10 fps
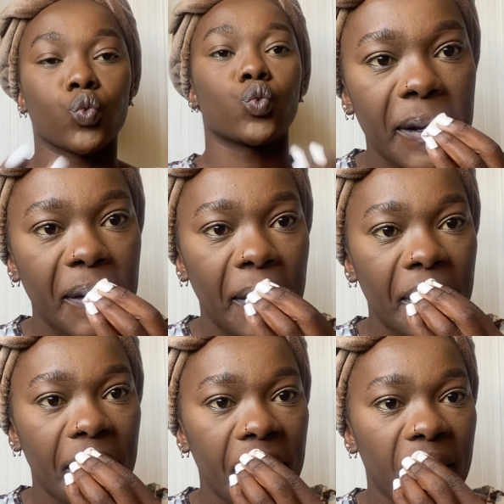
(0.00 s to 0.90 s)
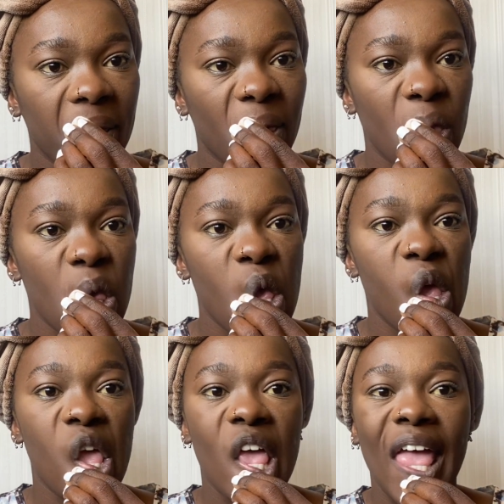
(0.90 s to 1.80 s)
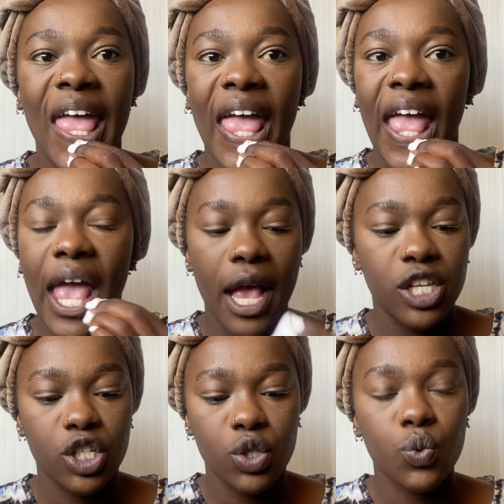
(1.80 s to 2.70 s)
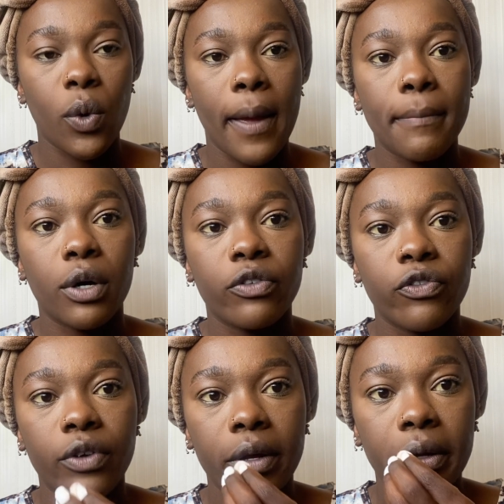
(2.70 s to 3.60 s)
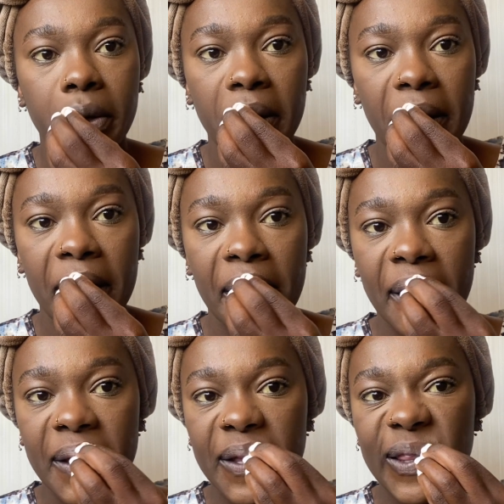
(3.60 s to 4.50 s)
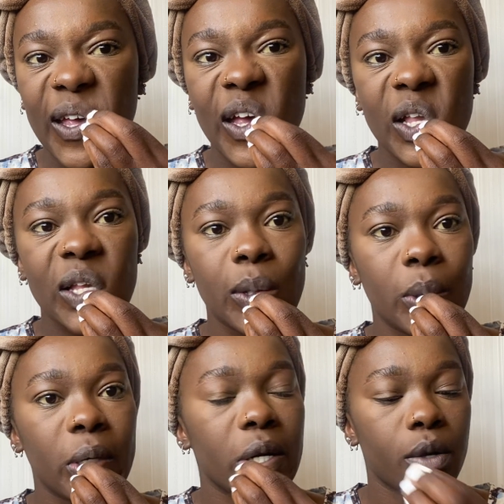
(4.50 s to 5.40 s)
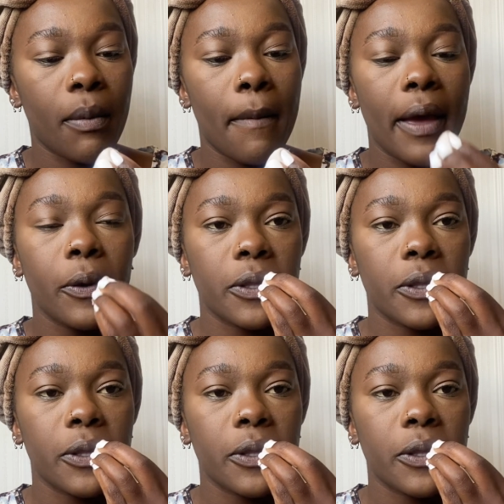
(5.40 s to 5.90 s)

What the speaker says: In my face and just wipe off the excess product now.